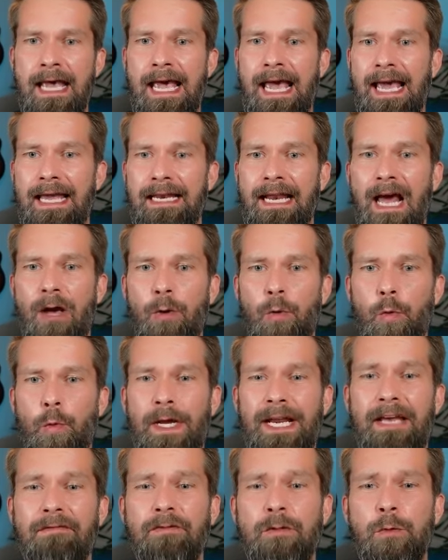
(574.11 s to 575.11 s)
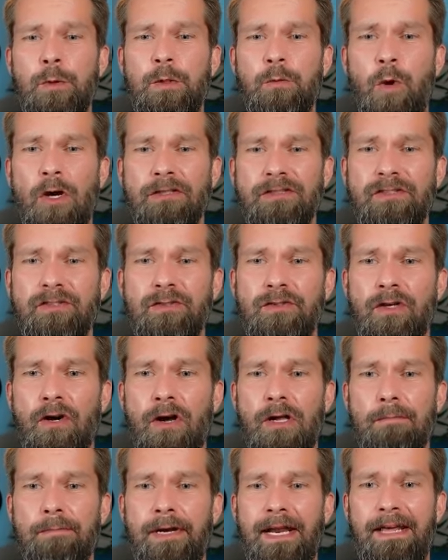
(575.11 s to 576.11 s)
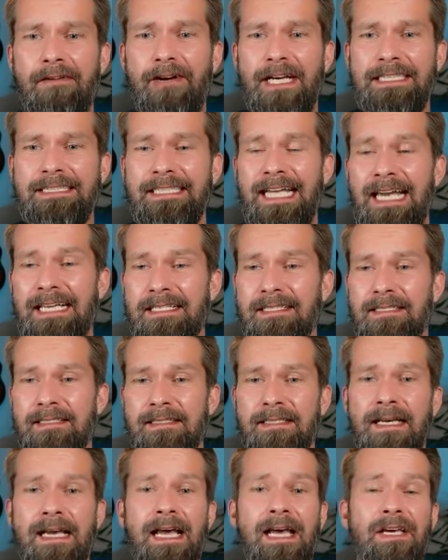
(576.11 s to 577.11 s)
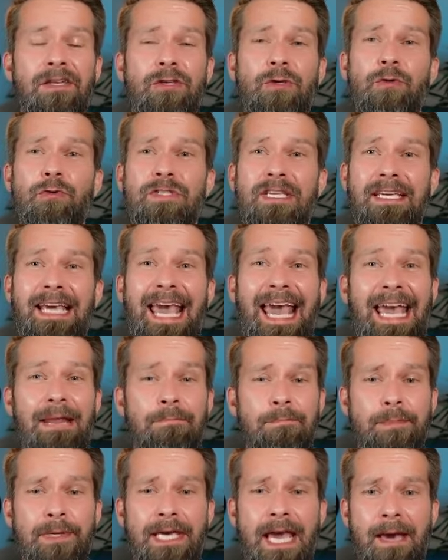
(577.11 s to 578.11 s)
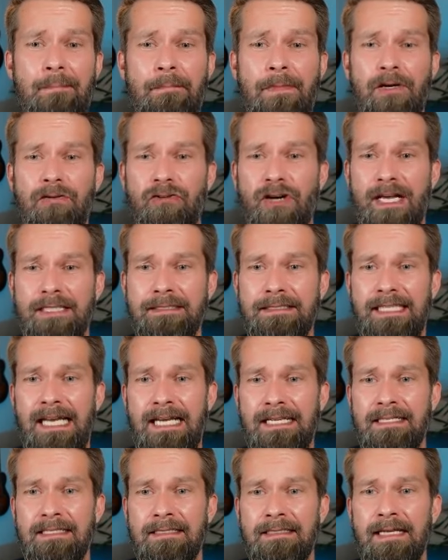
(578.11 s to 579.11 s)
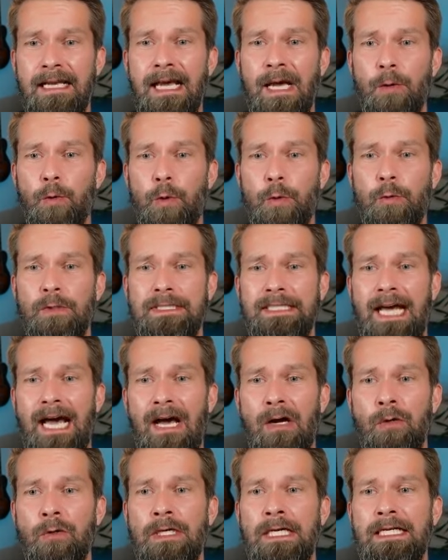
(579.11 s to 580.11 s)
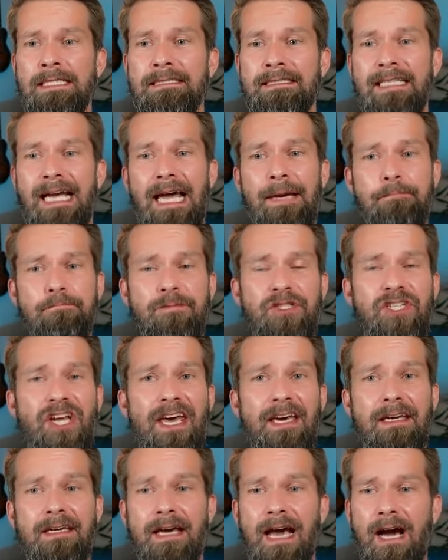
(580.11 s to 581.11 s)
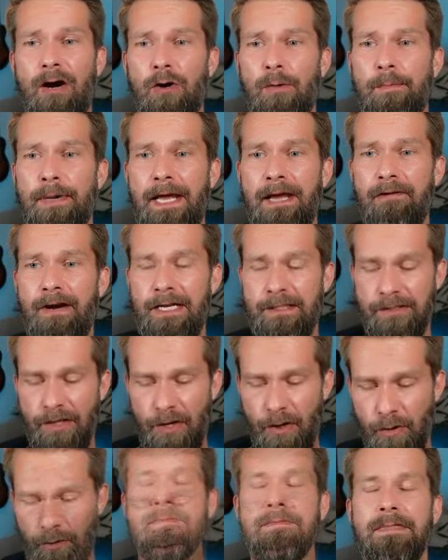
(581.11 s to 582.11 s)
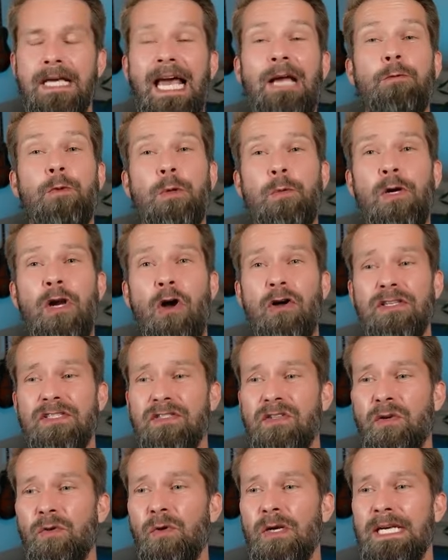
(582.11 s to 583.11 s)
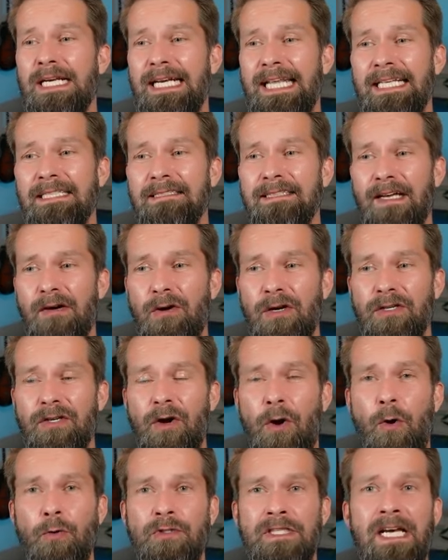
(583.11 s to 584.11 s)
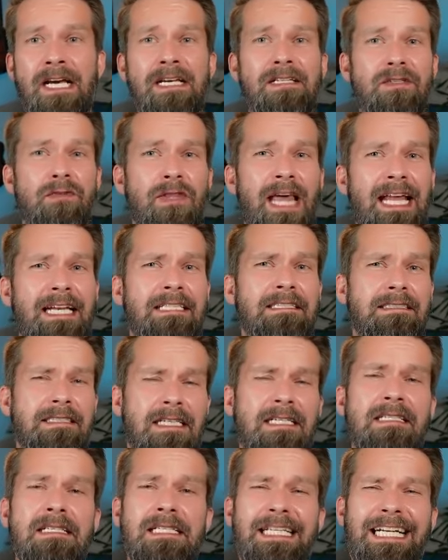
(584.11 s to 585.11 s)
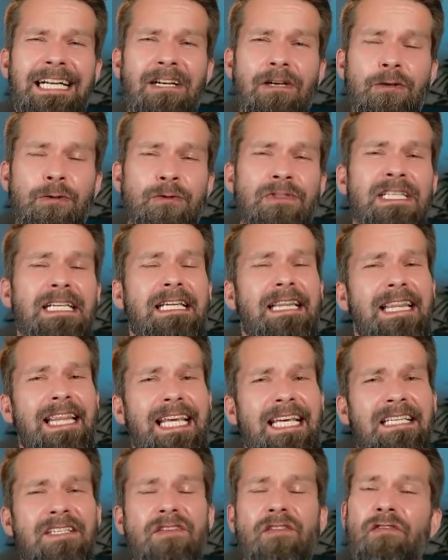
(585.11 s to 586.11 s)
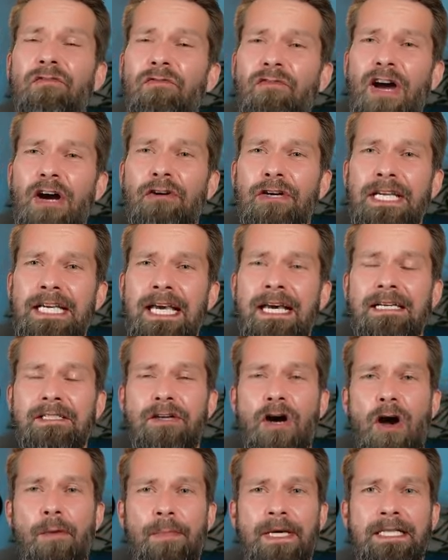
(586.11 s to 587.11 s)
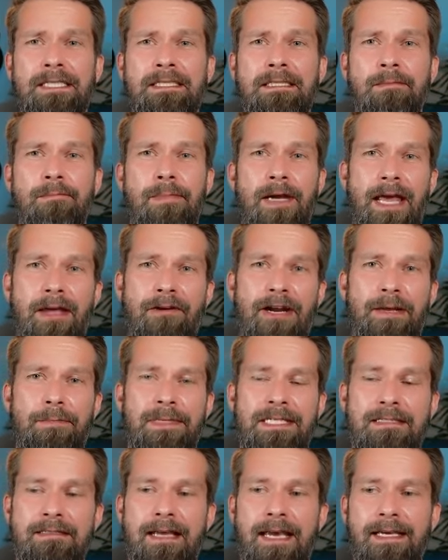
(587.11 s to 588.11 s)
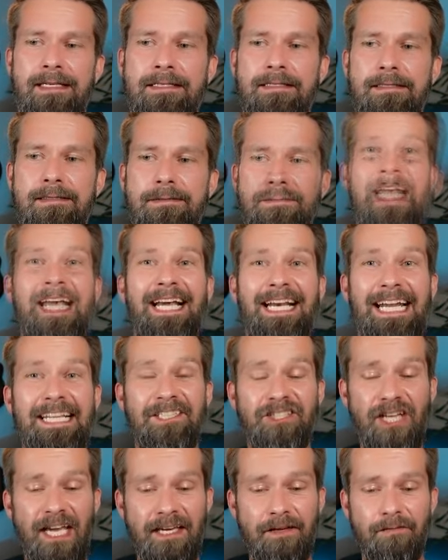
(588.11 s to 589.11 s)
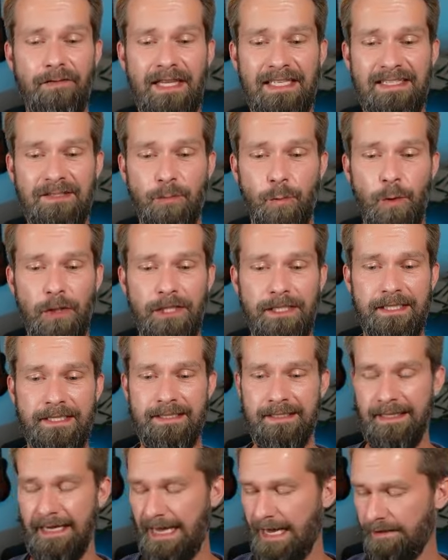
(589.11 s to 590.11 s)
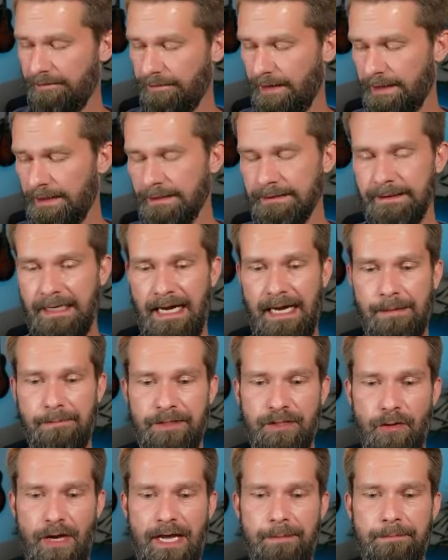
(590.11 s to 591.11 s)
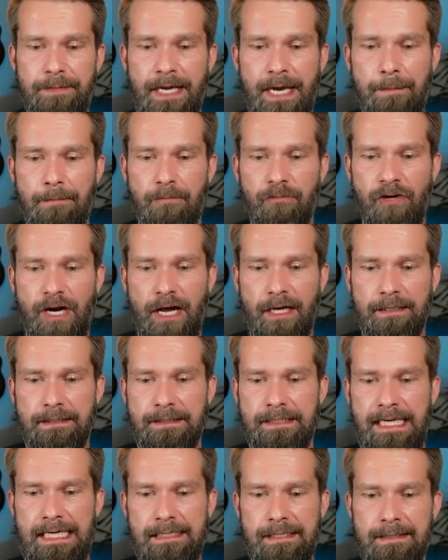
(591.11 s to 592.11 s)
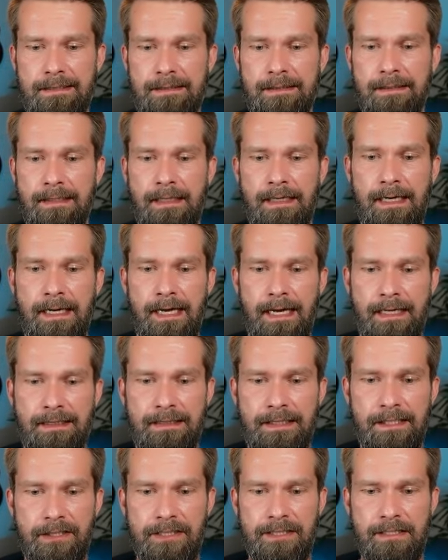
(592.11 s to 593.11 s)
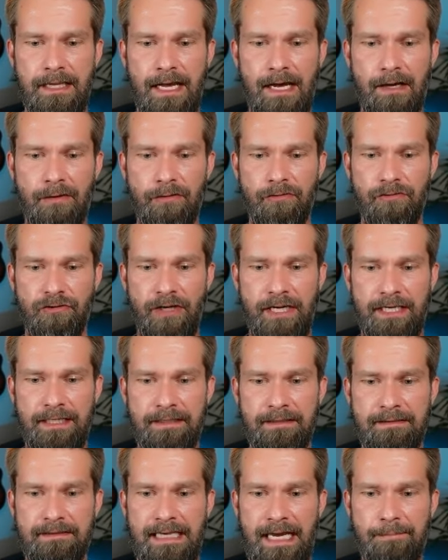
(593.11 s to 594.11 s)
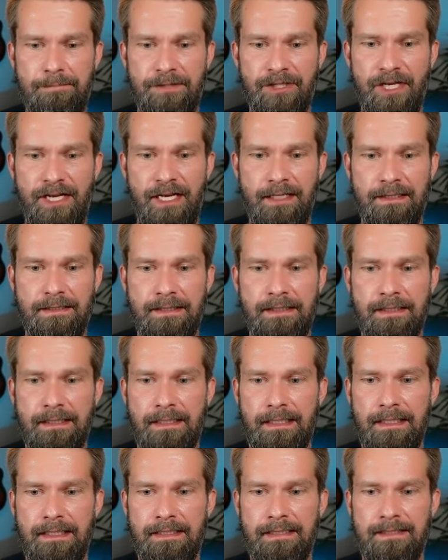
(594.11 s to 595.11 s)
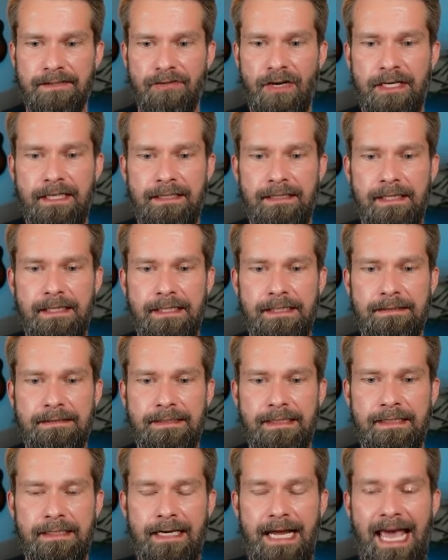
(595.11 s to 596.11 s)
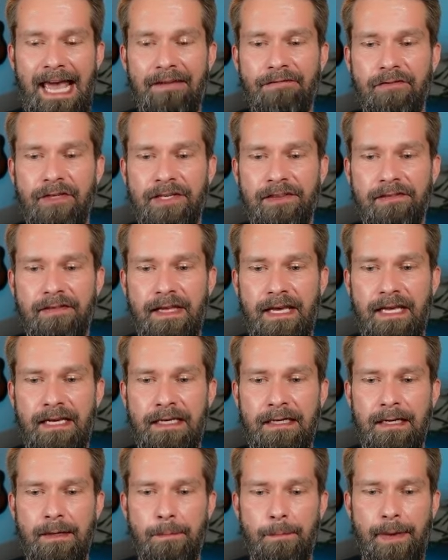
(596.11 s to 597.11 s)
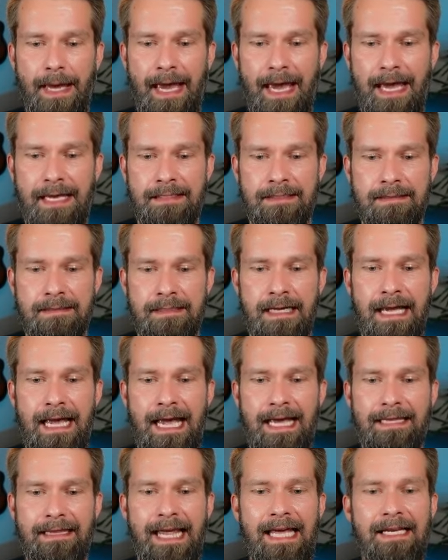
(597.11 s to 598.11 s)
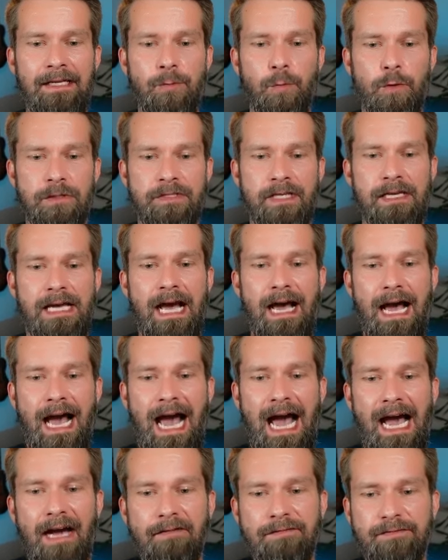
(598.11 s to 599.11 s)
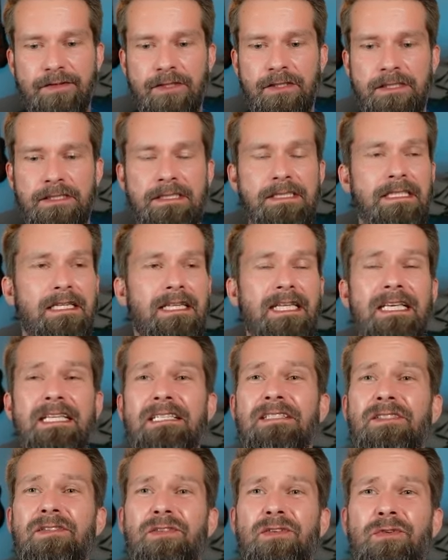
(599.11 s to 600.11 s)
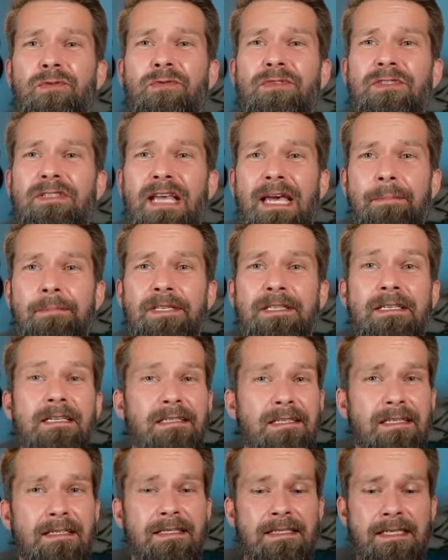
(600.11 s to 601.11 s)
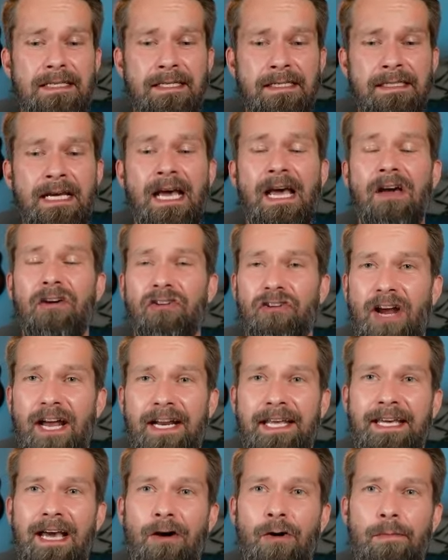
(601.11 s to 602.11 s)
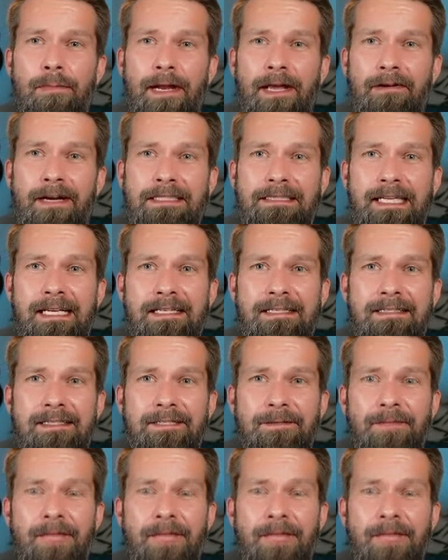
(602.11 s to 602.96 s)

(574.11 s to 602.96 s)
And now whenever we want to call Playwright test using npm run test, we will now type check our Playwright code, and we will also lint our code so that it doesn't include these very common Playwright mistakes. Let's check if this works a final time. So npm run test, and here it's now running type check, it is running the linting, everything passed, and then it was after these 2 steps succeeded running our Playwright tests.